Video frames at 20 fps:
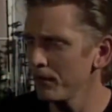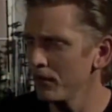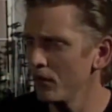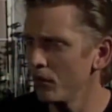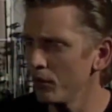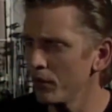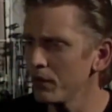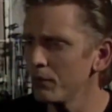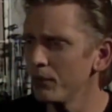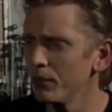you
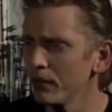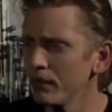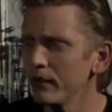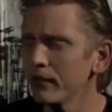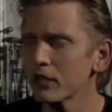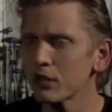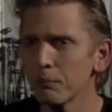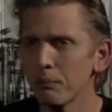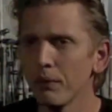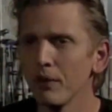know, we'd
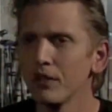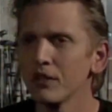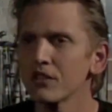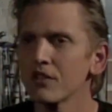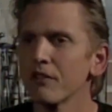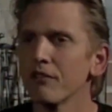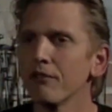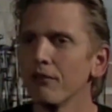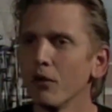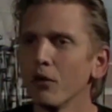really
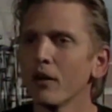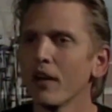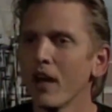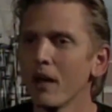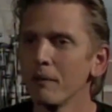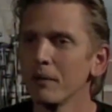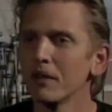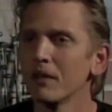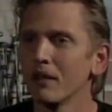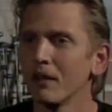experienced the full
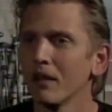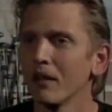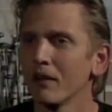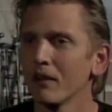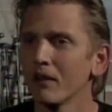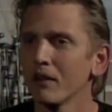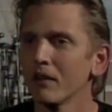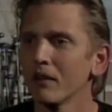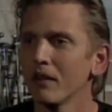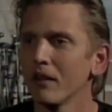gamut
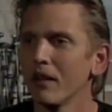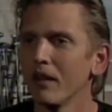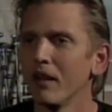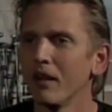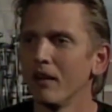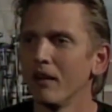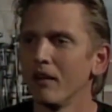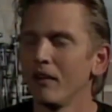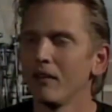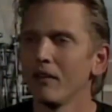together.
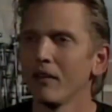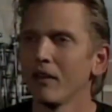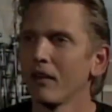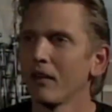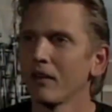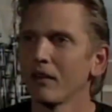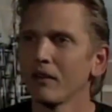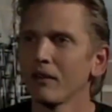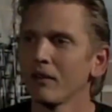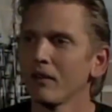And,
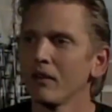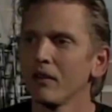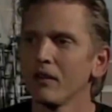uh,